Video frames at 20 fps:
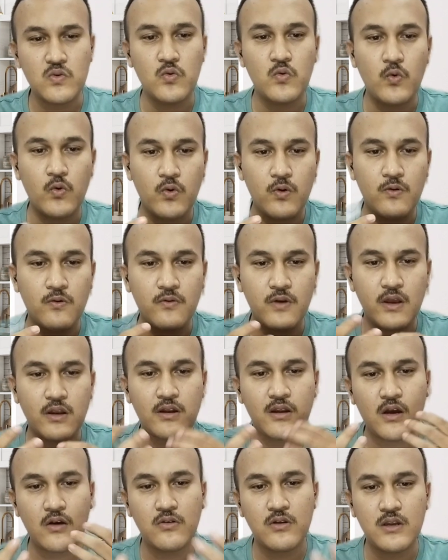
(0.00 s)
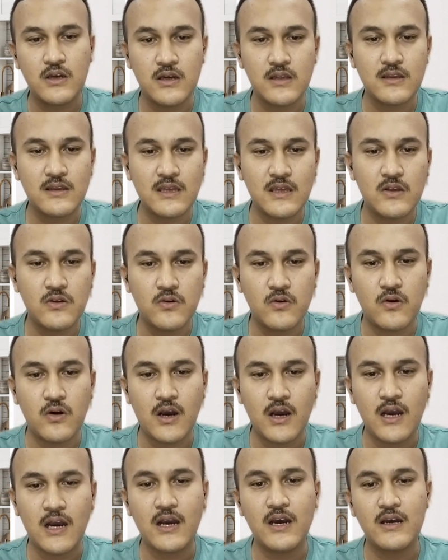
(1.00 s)
to write down the thing
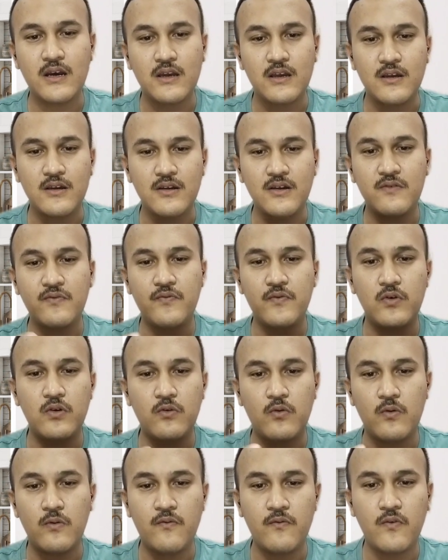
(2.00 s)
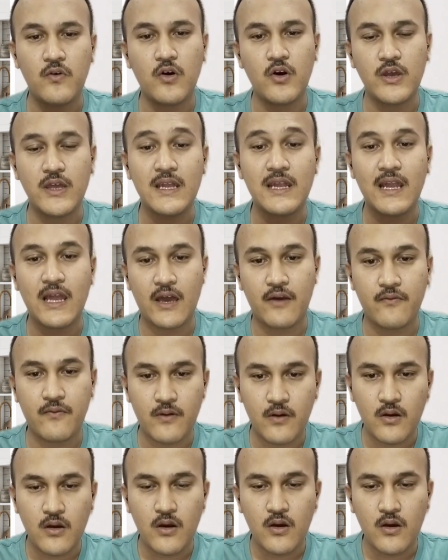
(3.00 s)
you are grateful for in life.